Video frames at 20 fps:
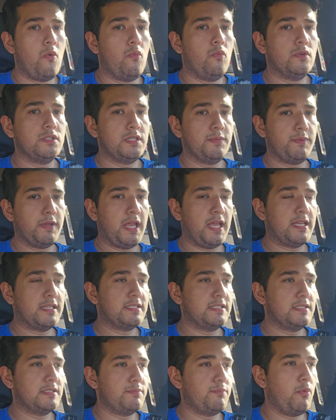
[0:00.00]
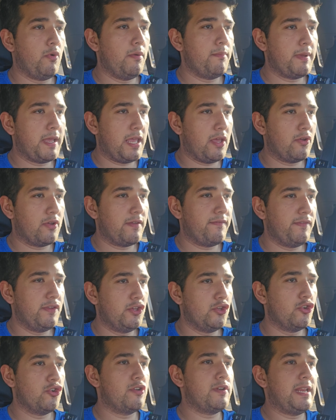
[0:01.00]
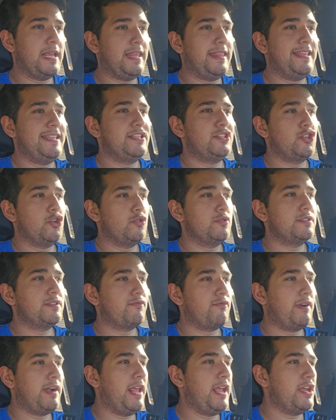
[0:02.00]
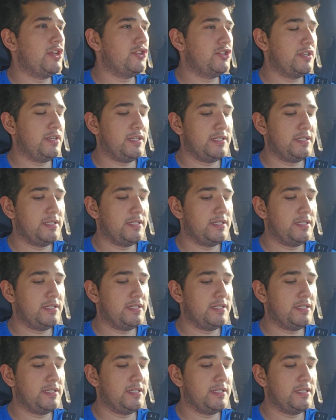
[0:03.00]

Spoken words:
What's up, you guys? This is boy Miguel giving you your daily dose of radiation,